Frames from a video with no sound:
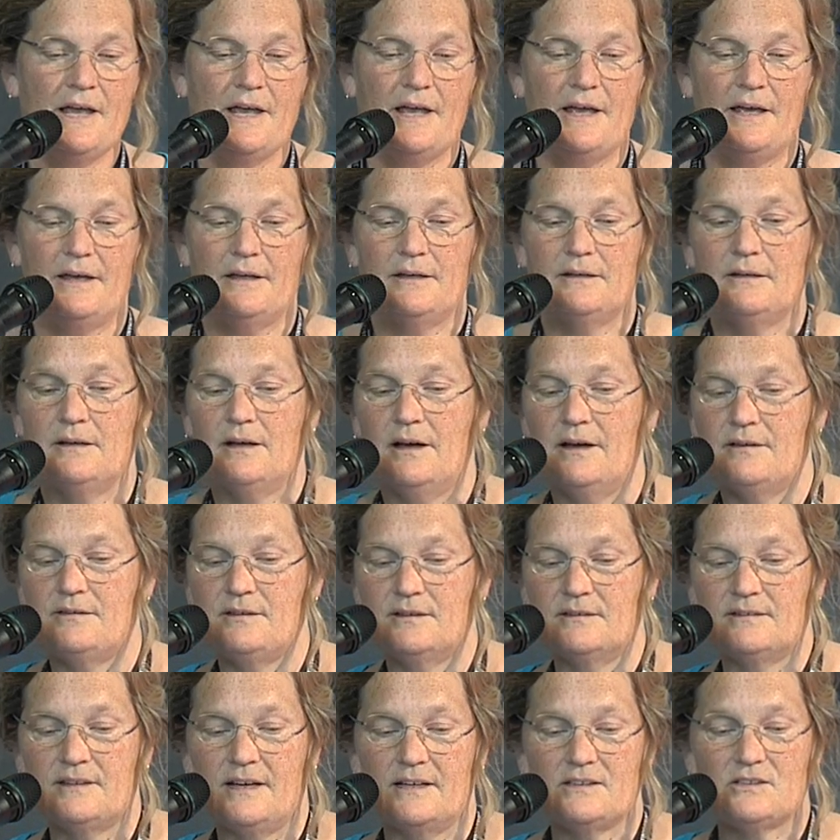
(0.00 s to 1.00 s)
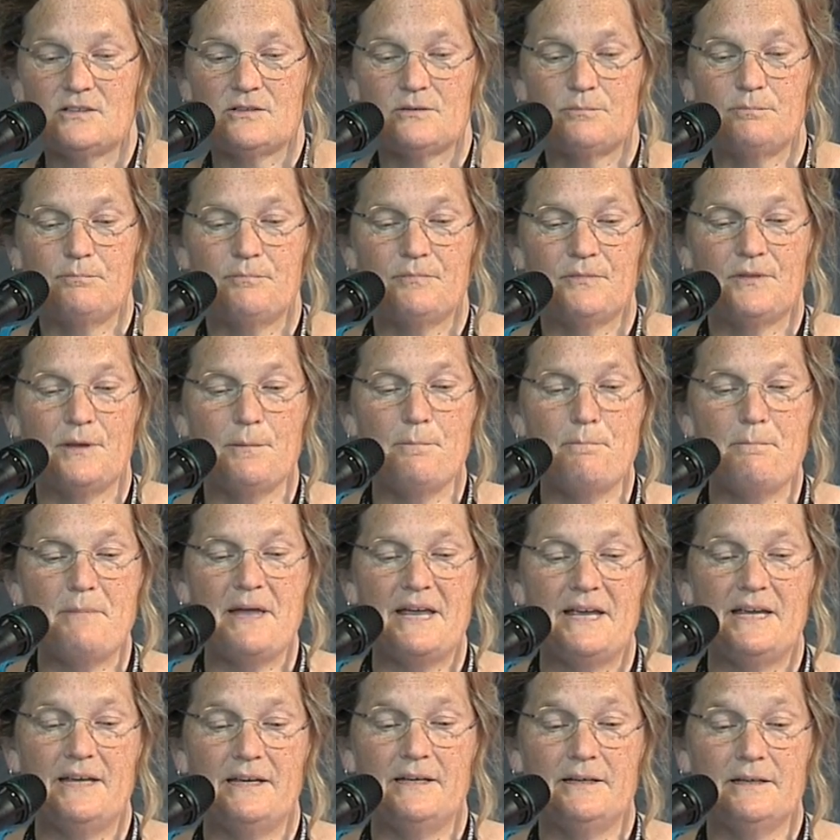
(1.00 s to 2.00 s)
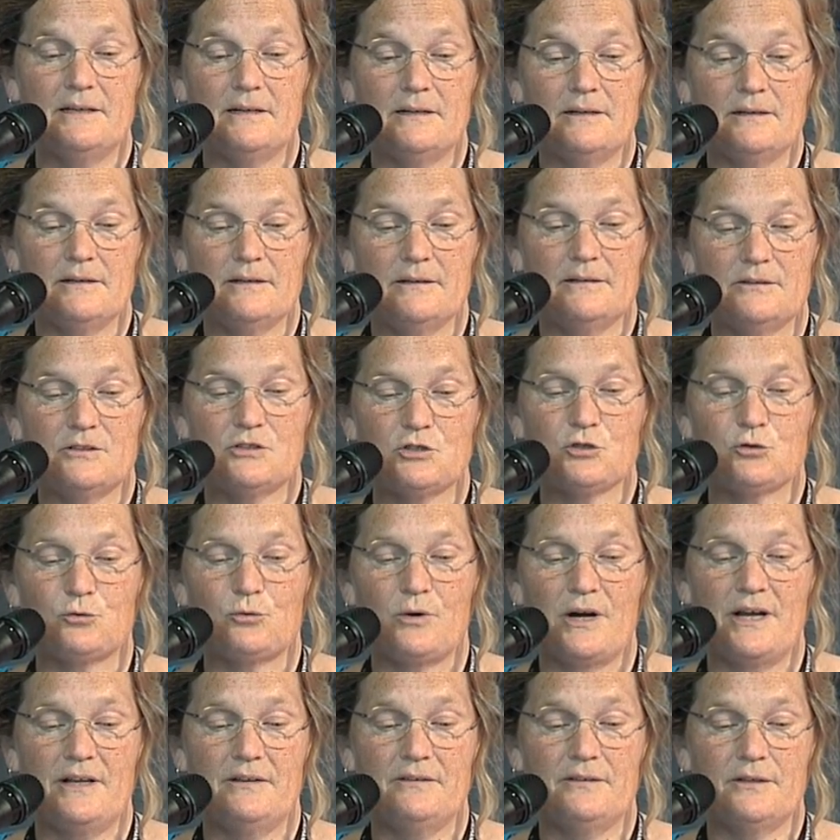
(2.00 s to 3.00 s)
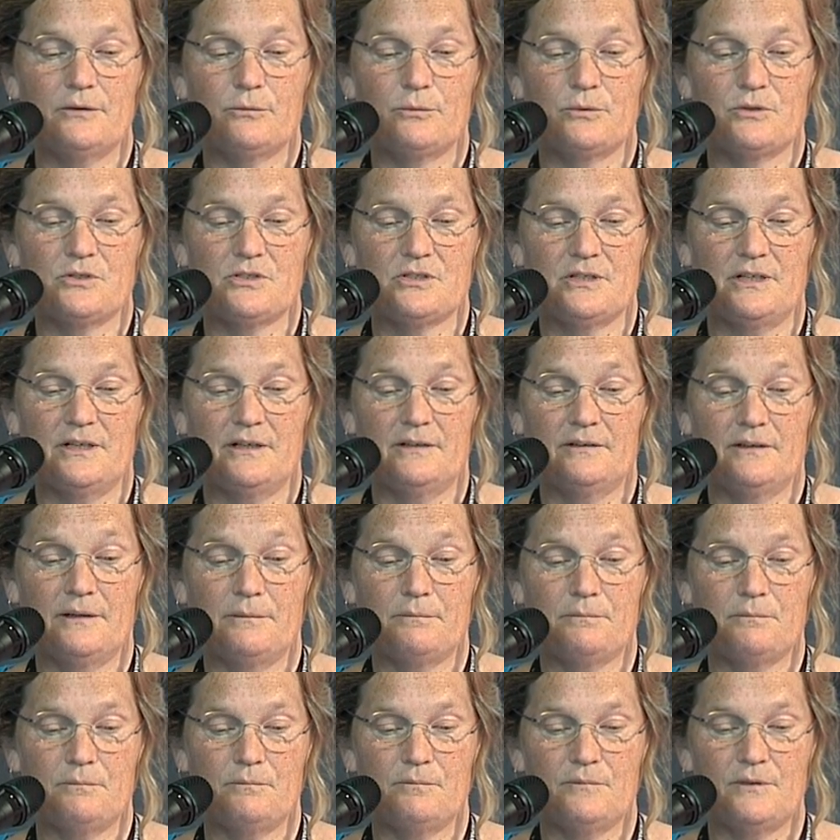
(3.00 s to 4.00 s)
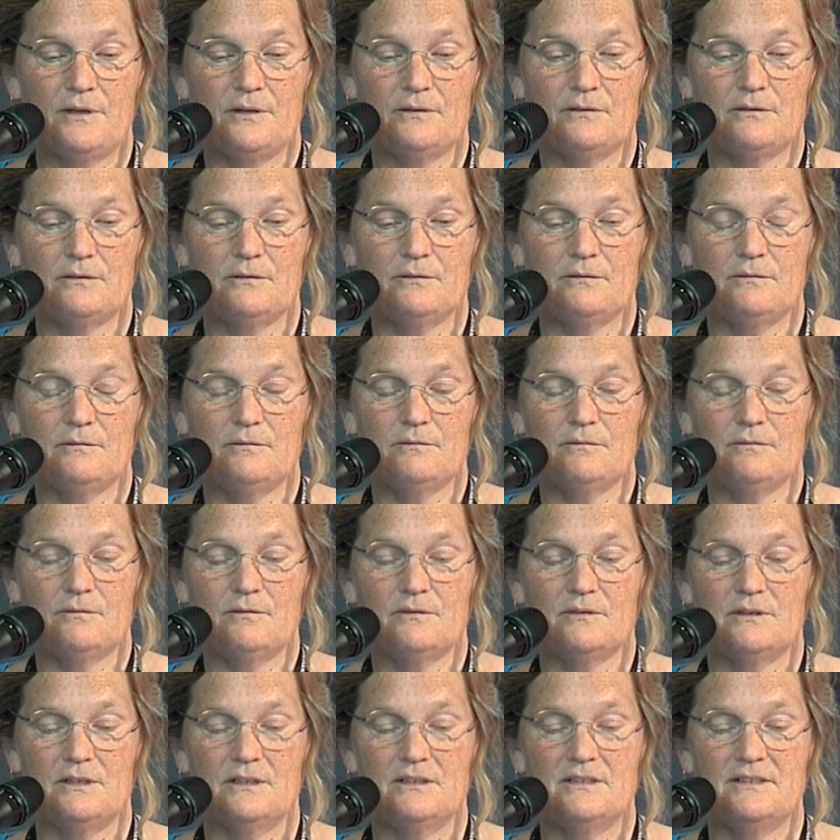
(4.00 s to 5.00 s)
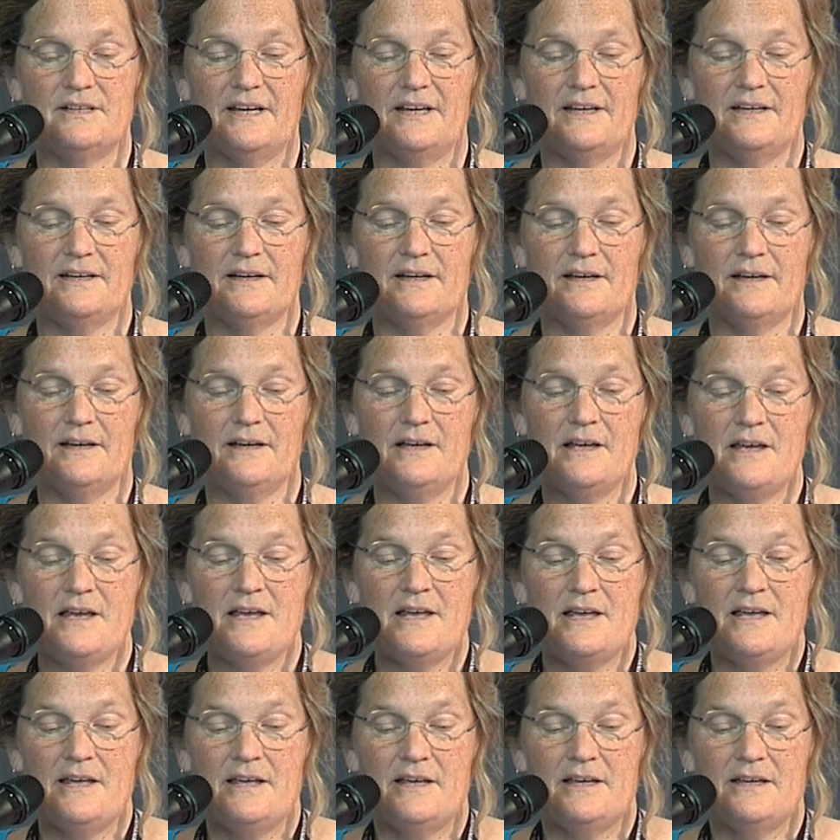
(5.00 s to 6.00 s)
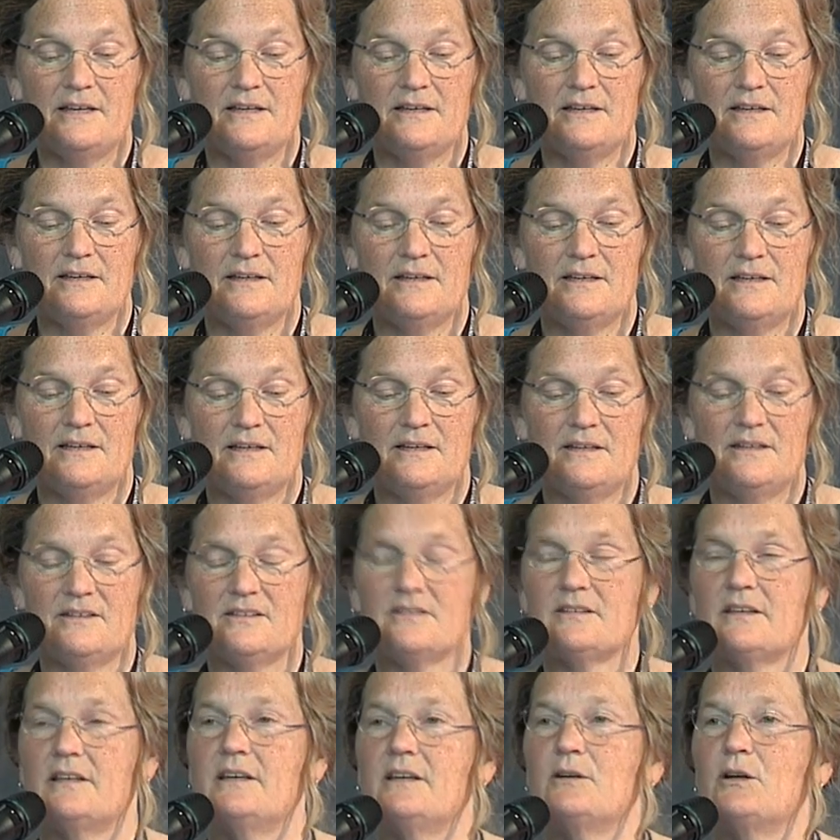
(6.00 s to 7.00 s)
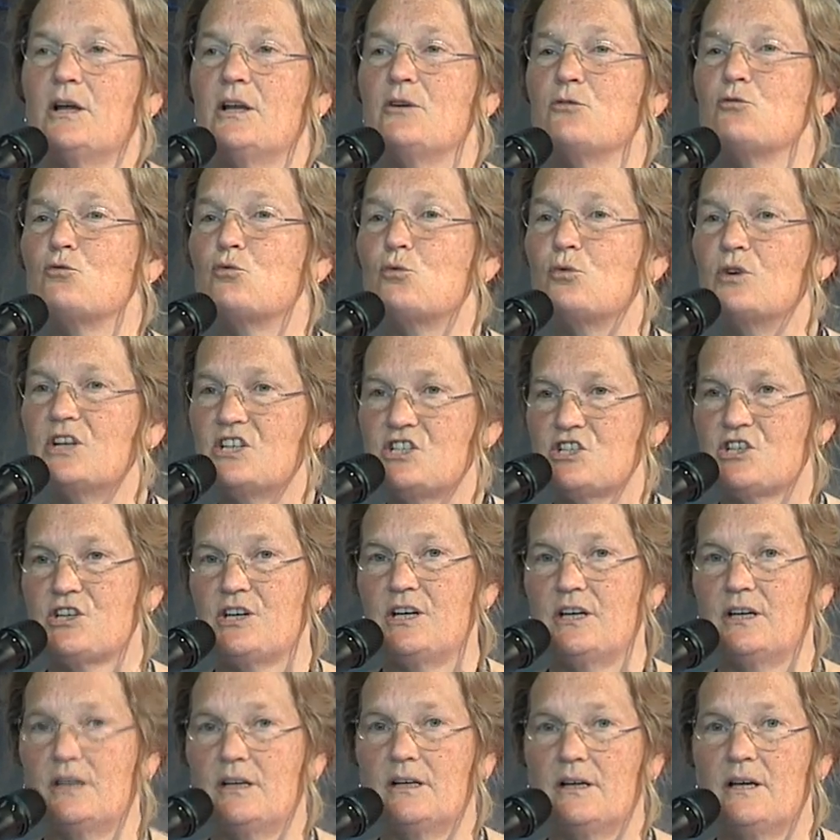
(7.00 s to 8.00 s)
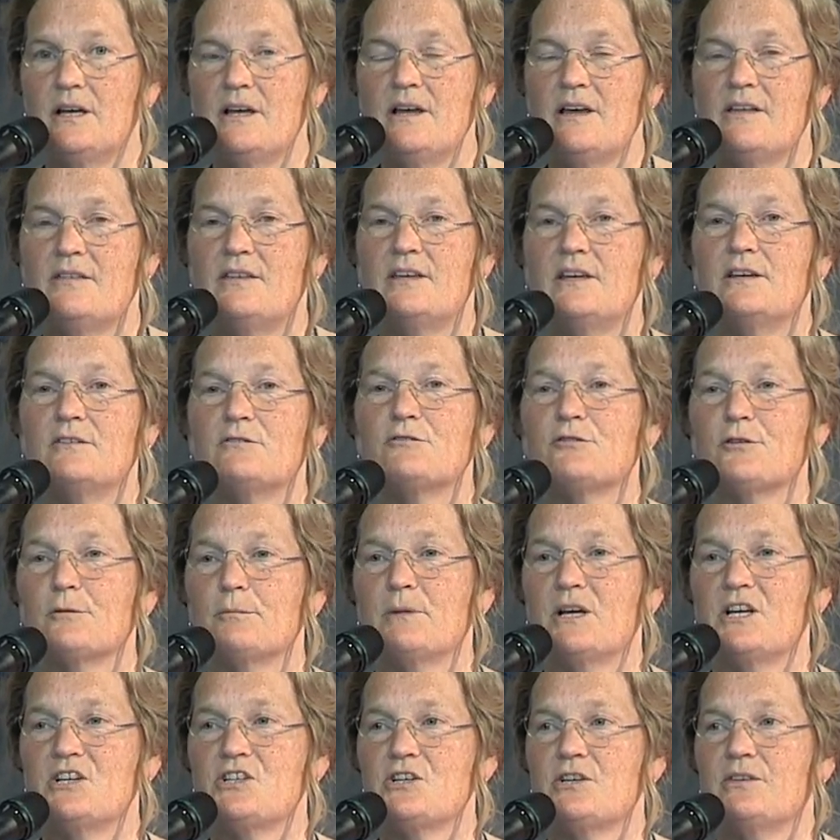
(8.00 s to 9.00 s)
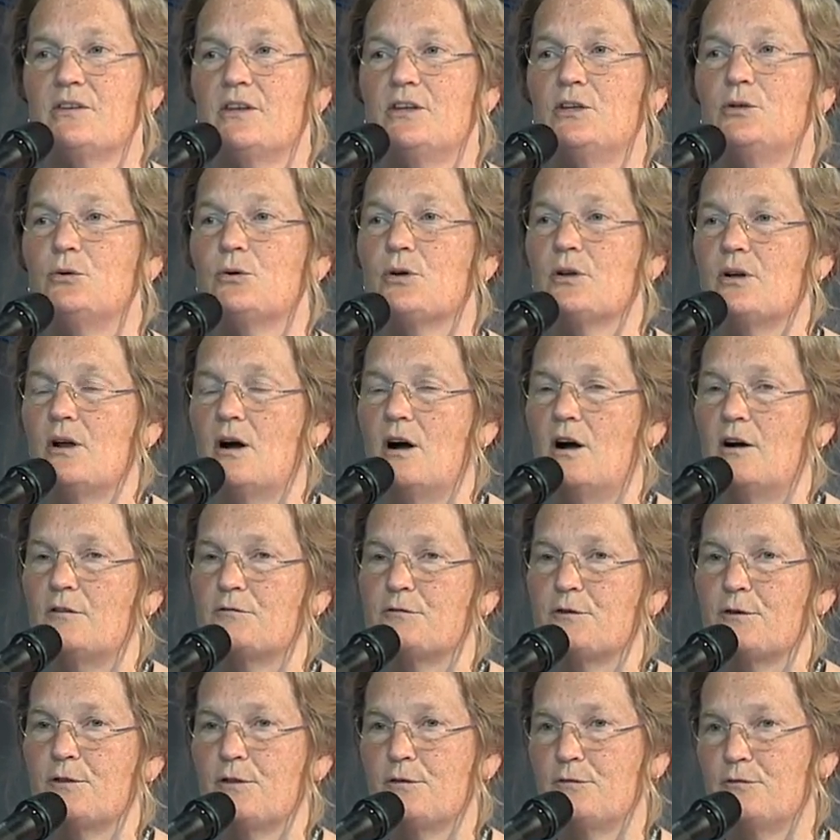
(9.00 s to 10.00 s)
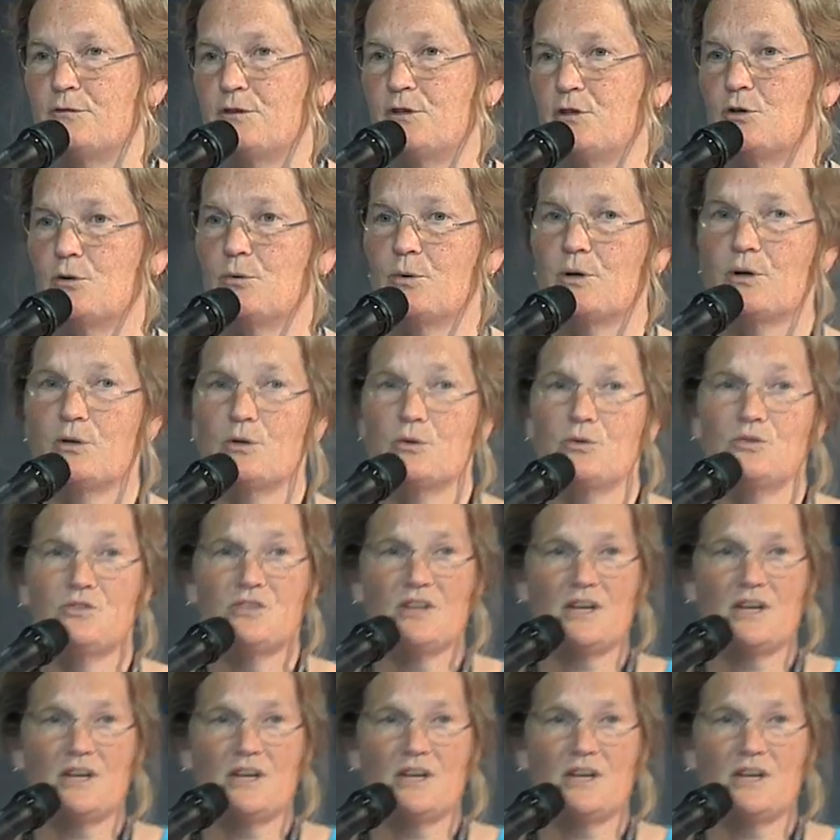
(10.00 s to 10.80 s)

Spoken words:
And I think that's the main trend that we're seeing, that the data is enriching the information that you can offer the viewer who's